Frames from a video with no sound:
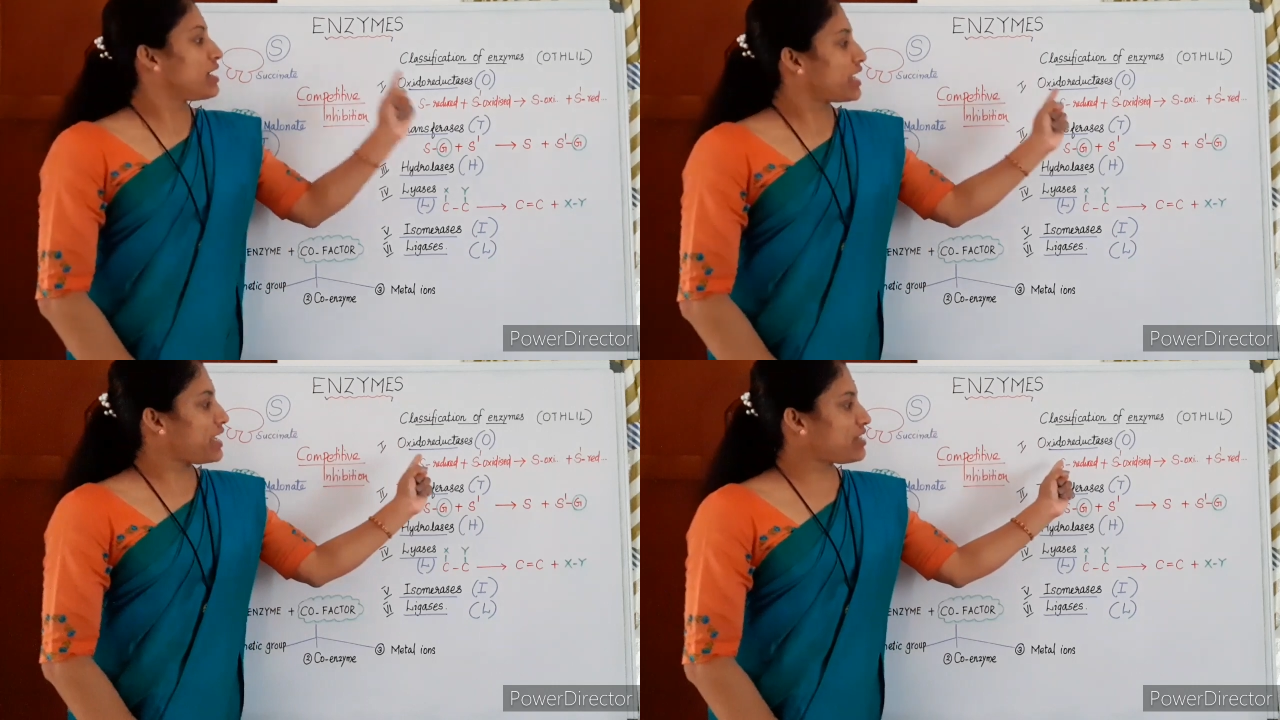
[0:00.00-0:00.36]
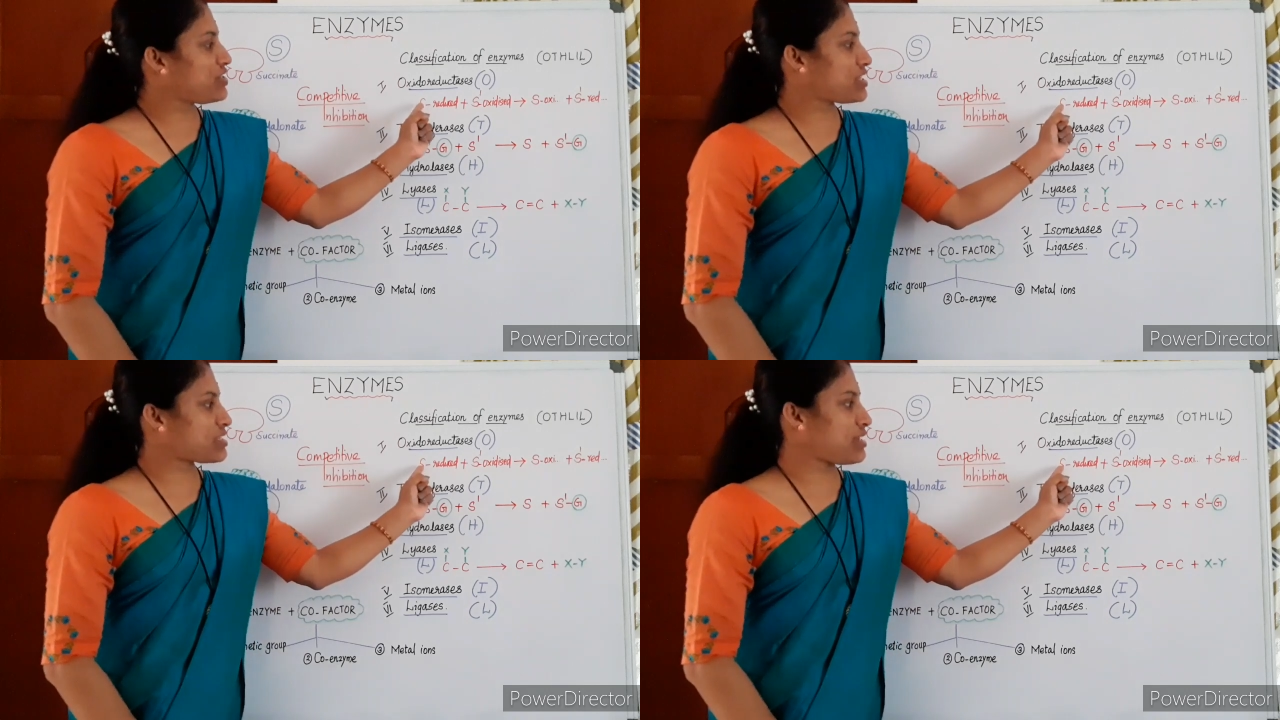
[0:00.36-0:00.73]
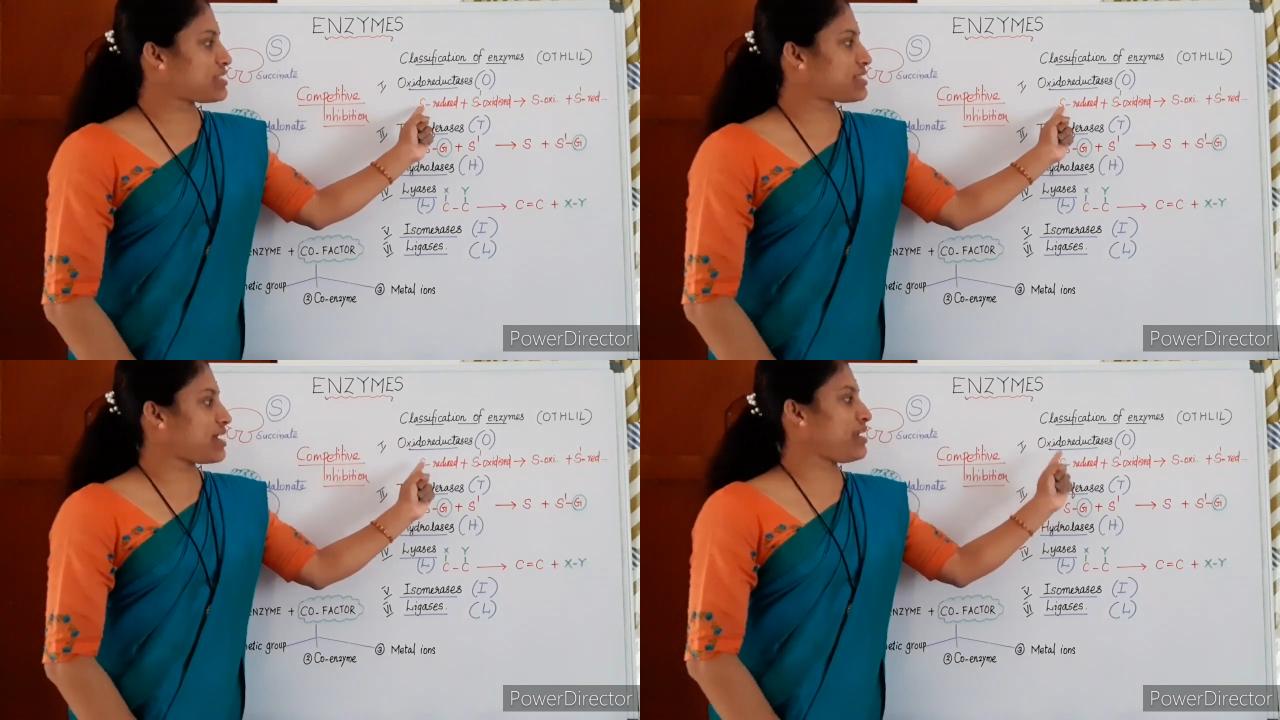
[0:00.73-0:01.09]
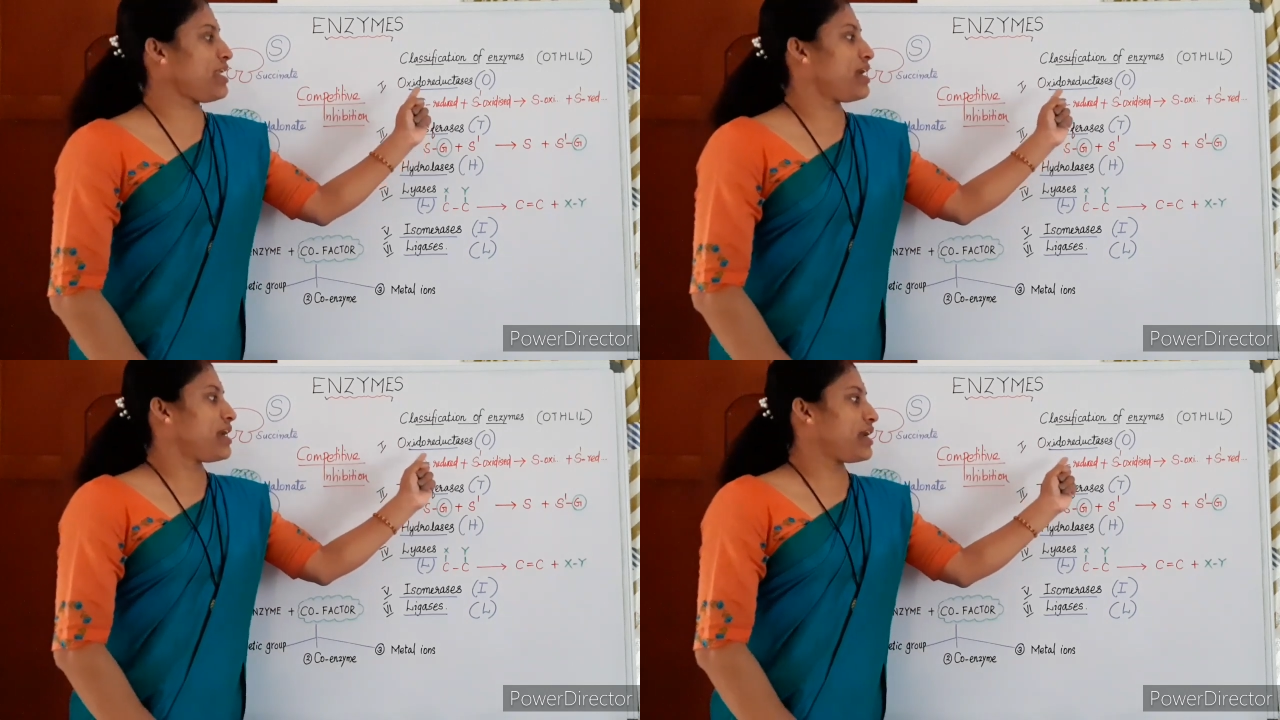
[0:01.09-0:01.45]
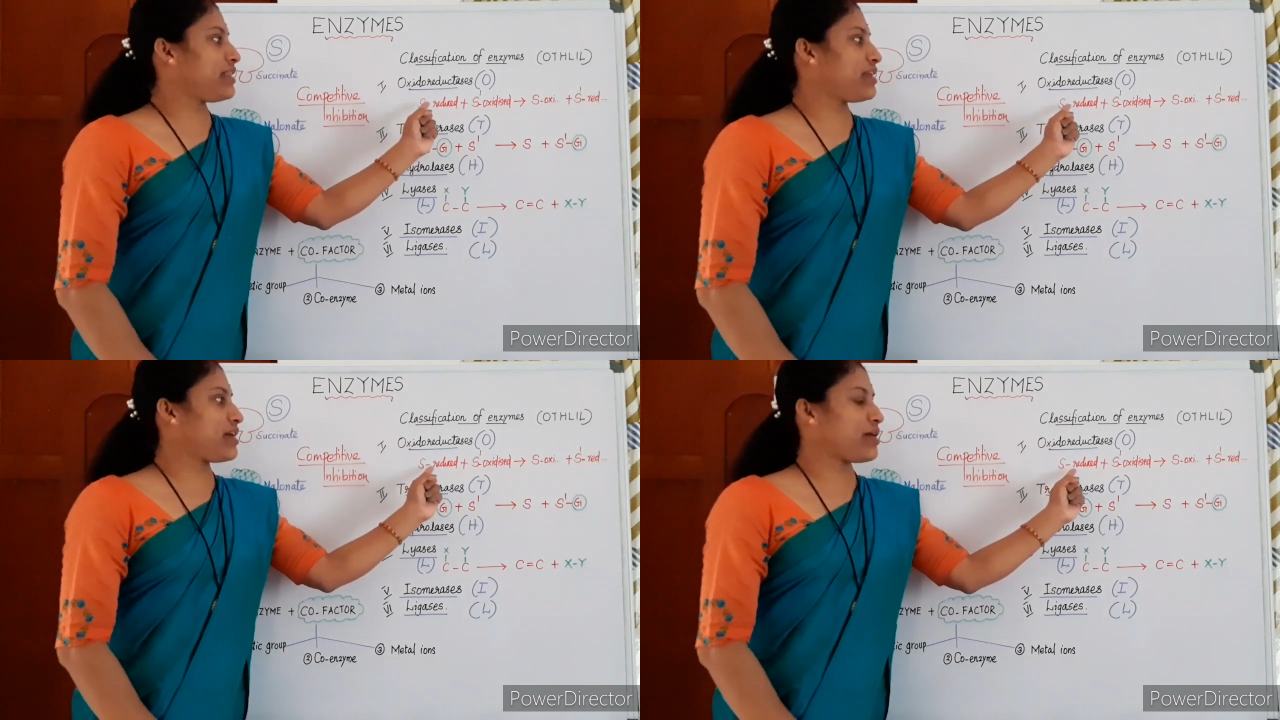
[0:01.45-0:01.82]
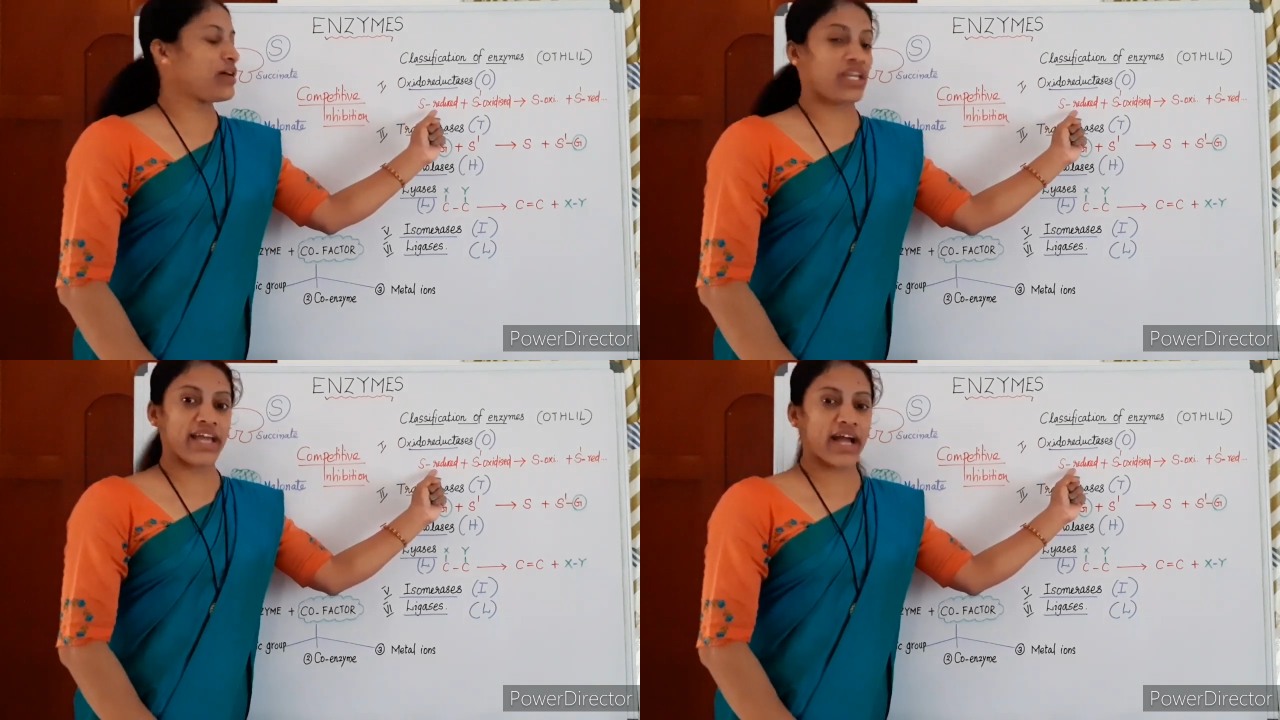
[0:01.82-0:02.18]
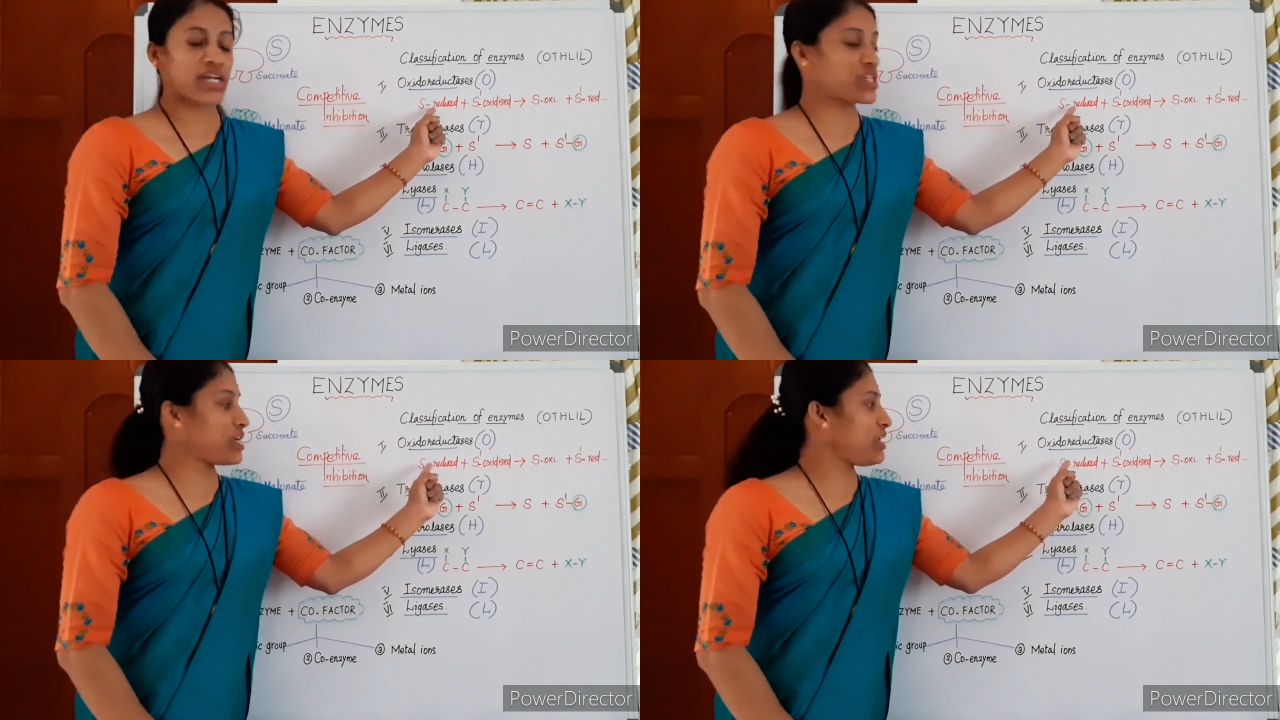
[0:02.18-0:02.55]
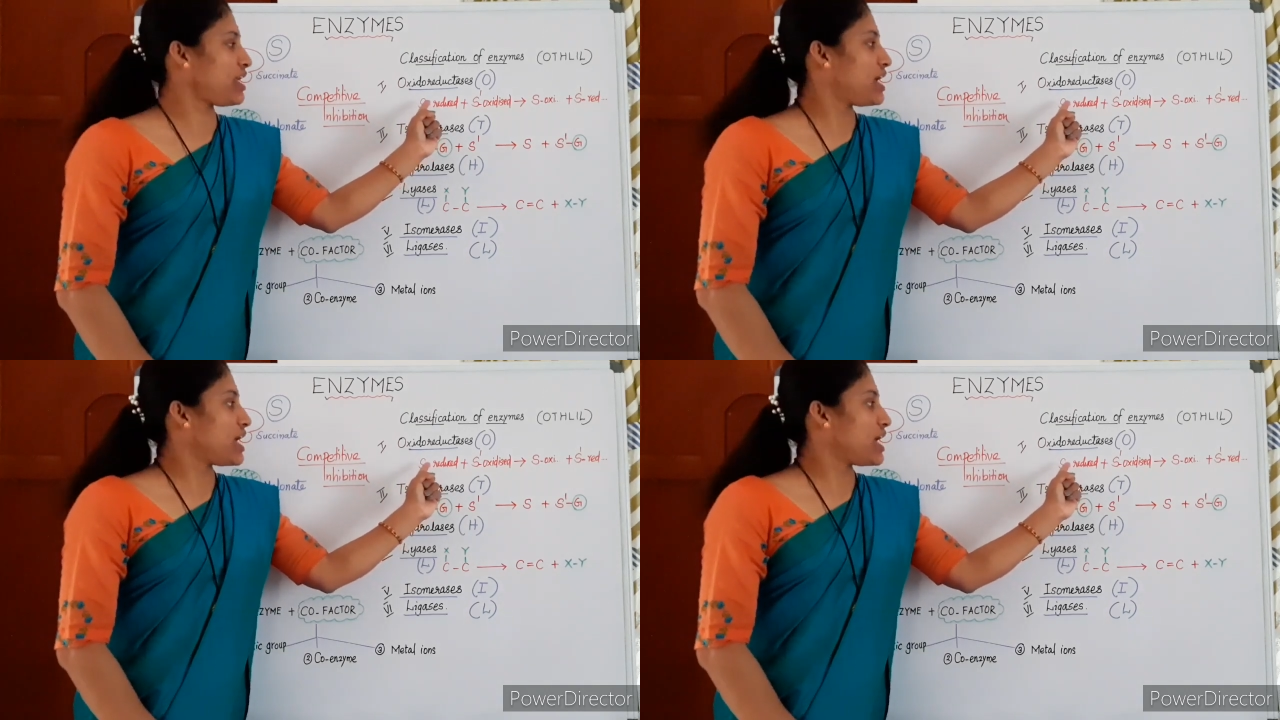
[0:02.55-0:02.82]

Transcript: Here just listen, in the reaction